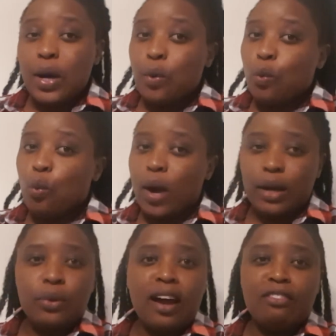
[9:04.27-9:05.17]

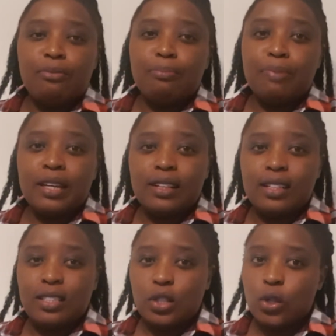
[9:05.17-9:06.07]
When we have
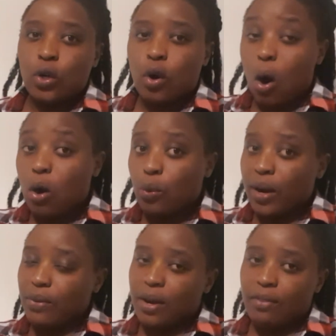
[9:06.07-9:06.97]
built or
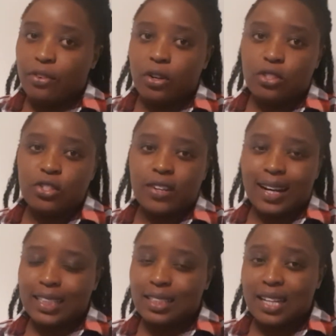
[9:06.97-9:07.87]
when we have
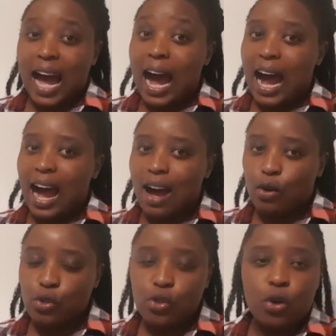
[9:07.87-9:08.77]
constructed a
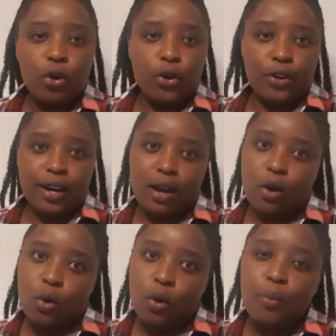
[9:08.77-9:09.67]
house or a
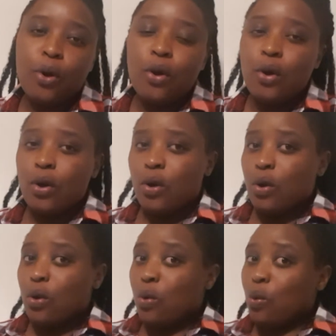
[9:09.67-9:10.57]
home,
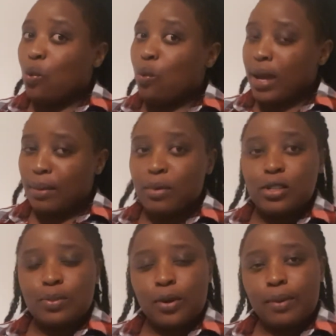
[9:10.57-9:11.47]
we
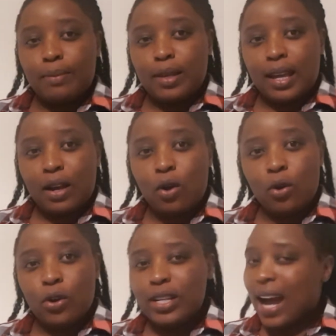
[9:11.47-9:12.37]
most probably
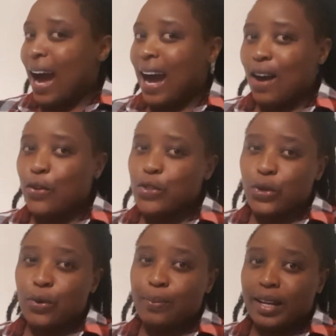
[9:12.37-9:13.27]
hold a house
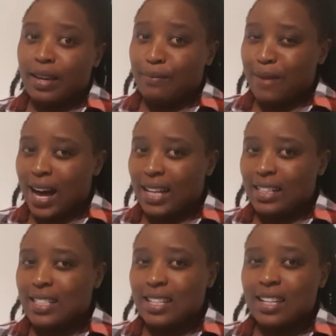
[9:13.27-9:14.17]
opening
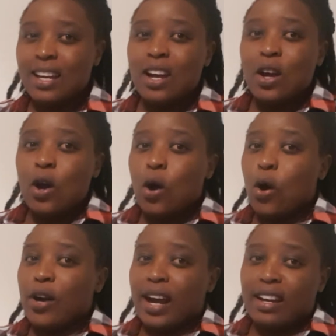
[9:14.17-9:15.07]
party
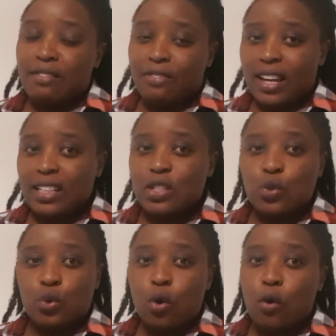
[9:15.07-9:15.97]
or an event
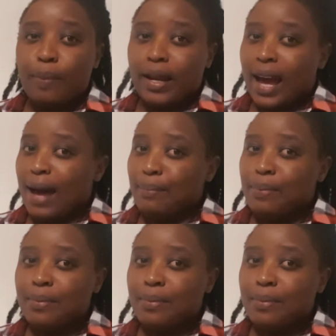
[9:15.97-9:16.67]
to open up